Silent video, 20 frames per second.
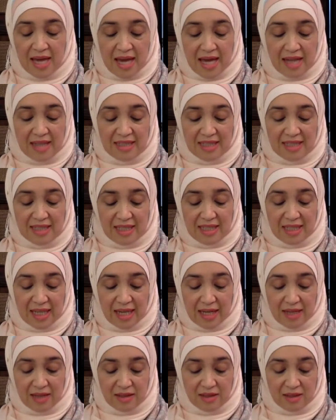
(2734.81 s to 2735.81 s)
and
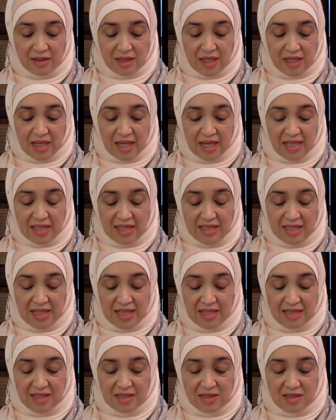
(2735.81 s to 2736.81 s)
again in
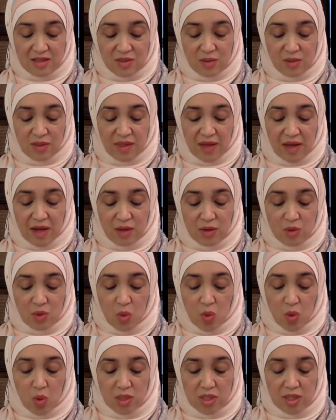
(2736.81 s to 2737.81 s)
deserts without
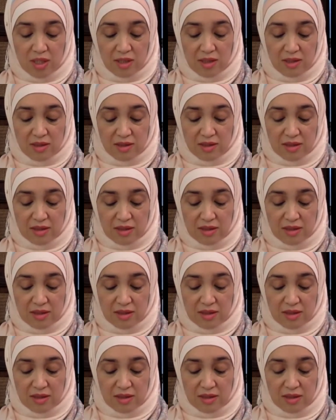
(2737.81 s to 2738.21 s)
water,